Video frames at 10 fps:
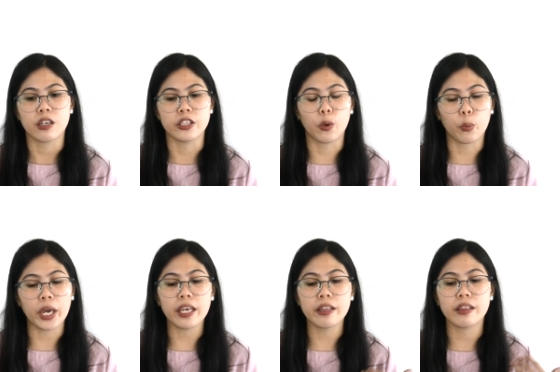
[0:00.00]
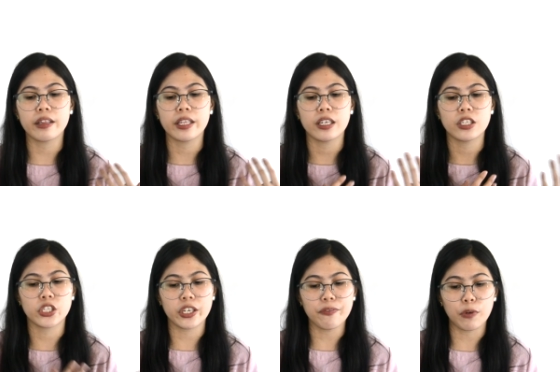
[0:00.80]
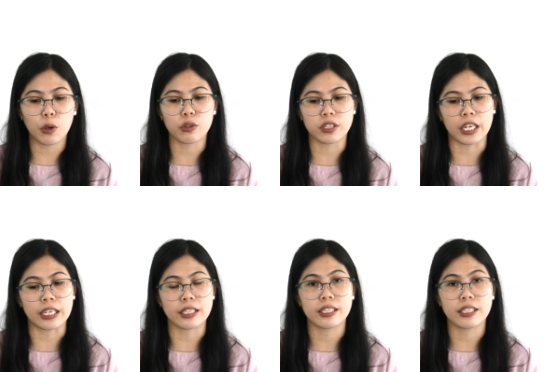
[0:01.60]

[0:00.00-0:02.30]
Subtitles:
the way she floated